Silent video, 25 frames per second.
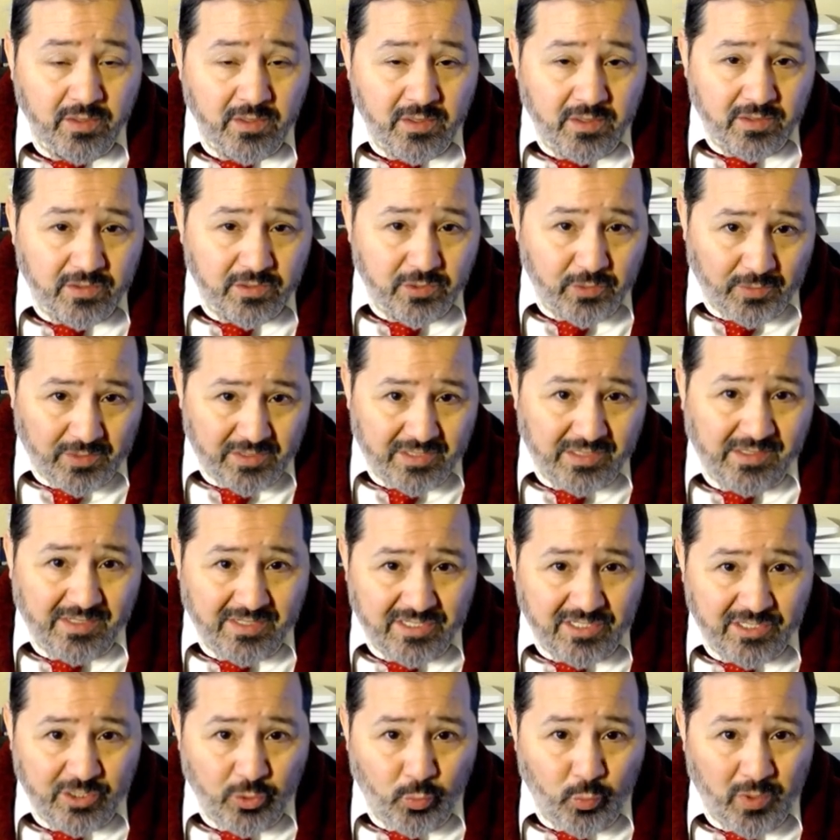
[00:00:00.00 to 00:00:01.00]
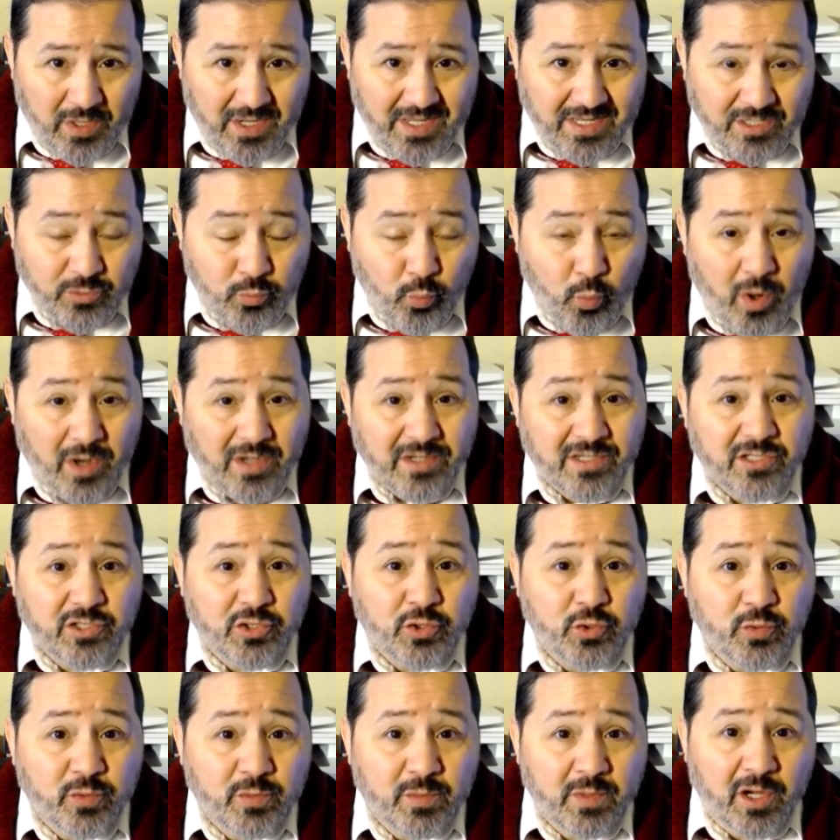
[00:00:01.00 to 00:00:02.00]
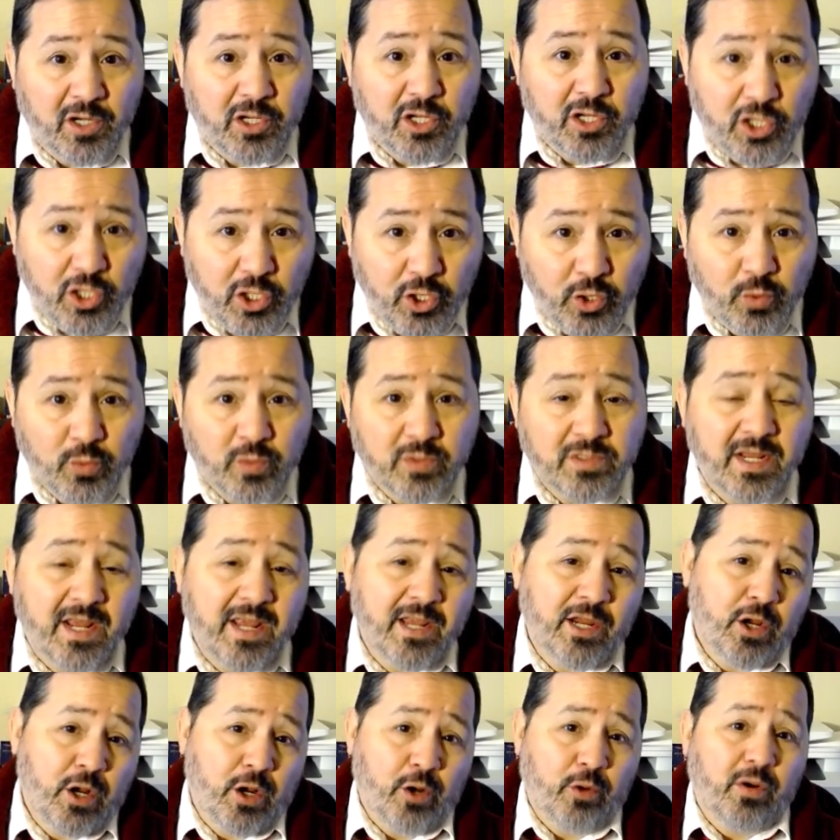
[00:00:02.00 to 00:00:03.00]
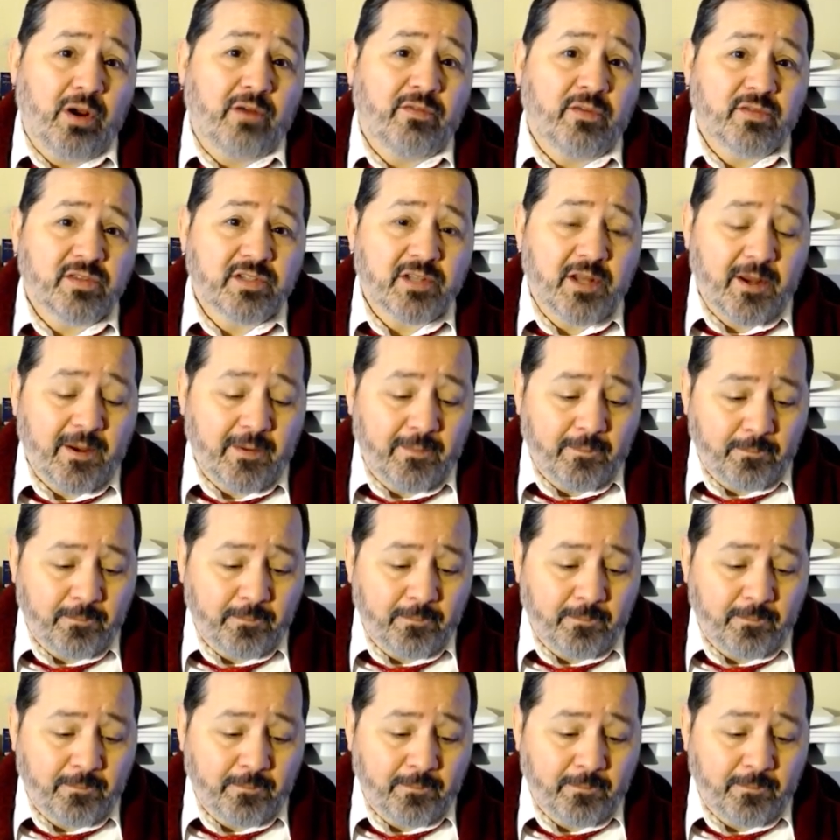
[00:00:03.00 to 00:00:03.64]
So let's listen to what he wants to accuse Hank Hanegraaff of saying.